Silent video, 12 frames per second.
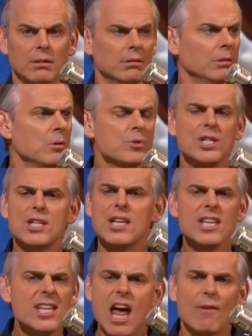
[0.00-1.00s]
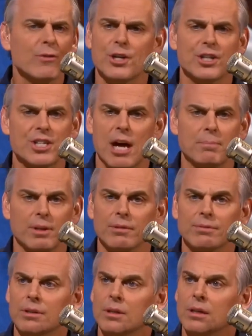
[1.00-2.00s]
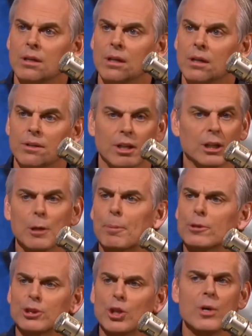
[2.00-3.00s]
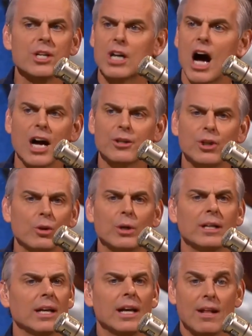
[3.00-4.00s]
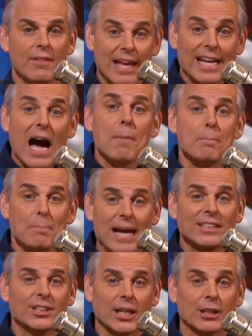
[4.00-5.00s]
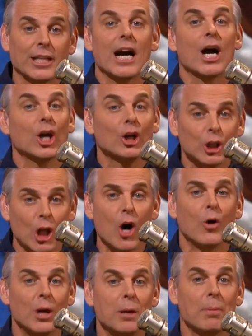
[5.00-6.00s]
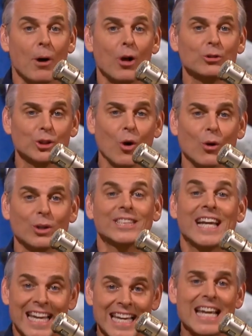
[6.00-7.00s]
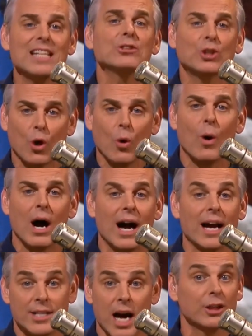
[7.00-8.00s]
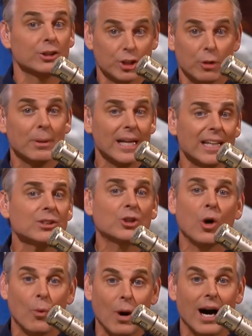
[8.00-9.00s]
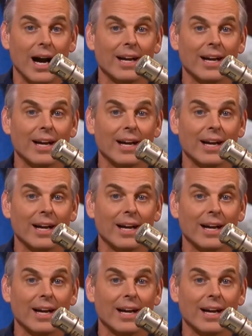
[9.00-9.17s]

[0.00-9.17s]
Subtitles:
It was never deceptive. The Clippers knew it. Doc knew it. They got basically a clone in Paul George. He is Kawhi. Not as good, but he is Kawhi.